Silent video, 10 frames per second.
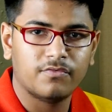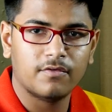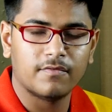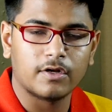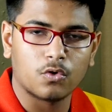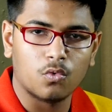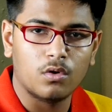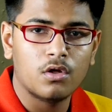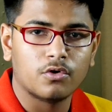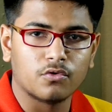we were
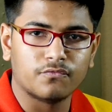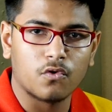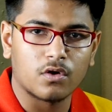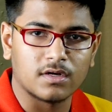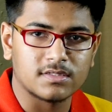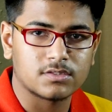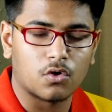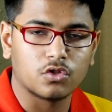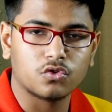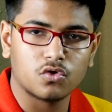told to
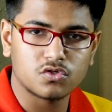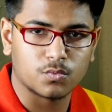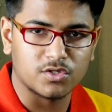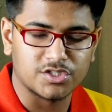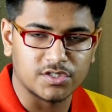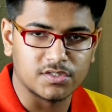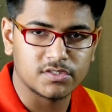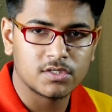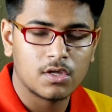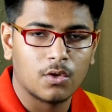focus on those
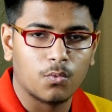questions